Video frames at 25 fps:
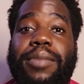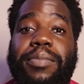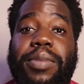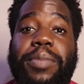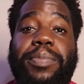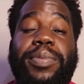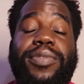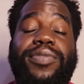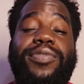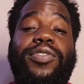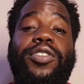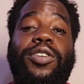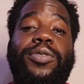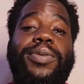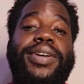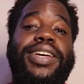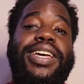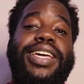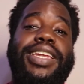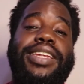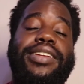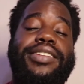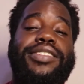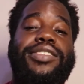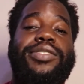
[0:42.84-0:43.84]
But before we
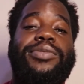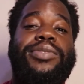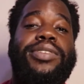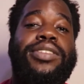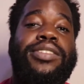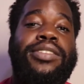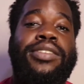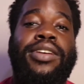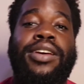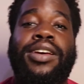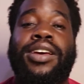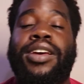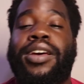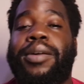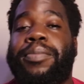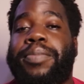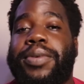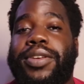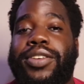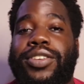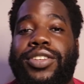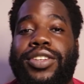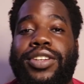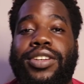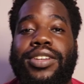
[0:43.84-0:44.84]
get into it,
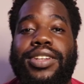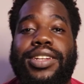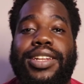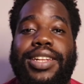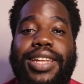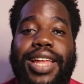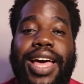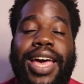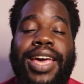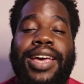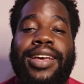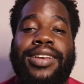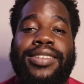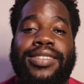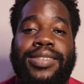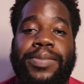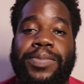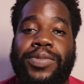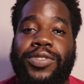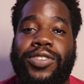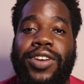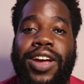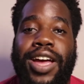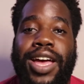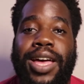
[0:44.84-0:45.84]
be sure to like,
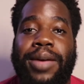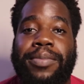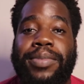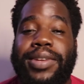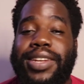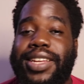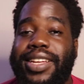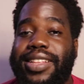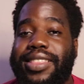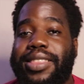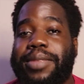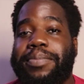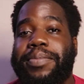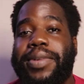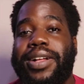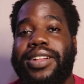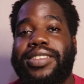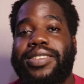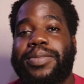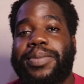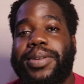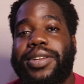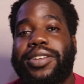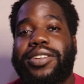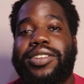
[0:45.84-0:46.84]
subscribe, and hit the bell
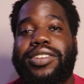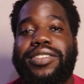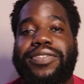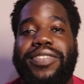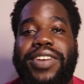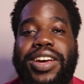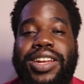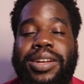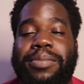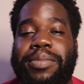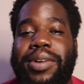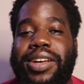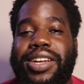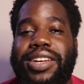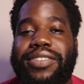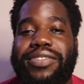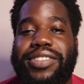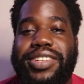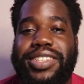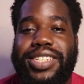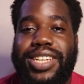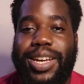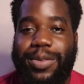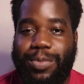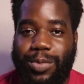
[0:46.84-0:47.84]
to be notified about
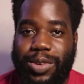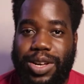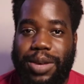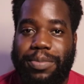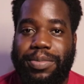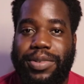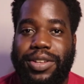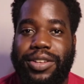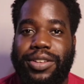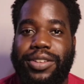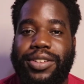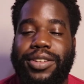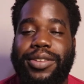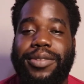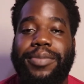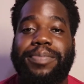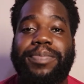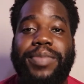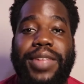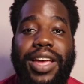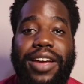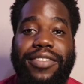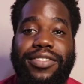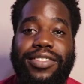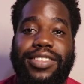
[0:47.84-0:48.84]
every time we upload.
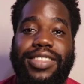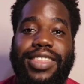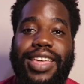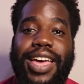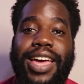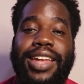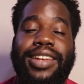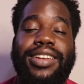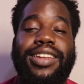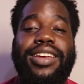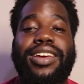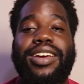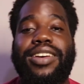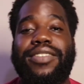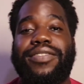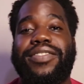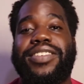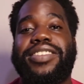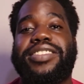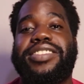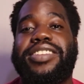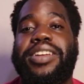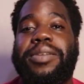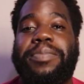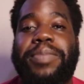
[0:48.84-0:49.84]
After that,
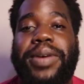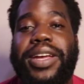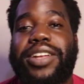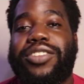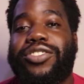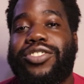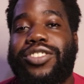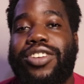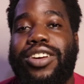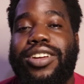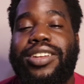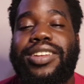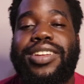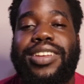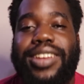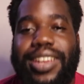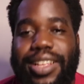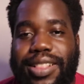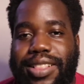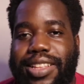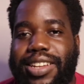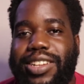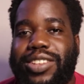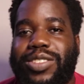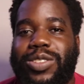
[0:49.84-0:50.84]
visit our Patreon
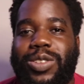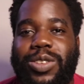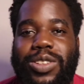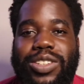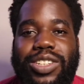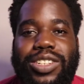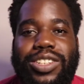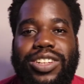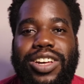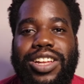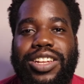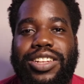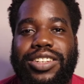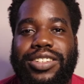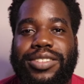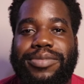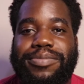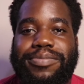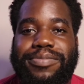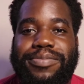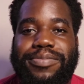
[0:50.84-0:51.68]
and let us hold a dollar.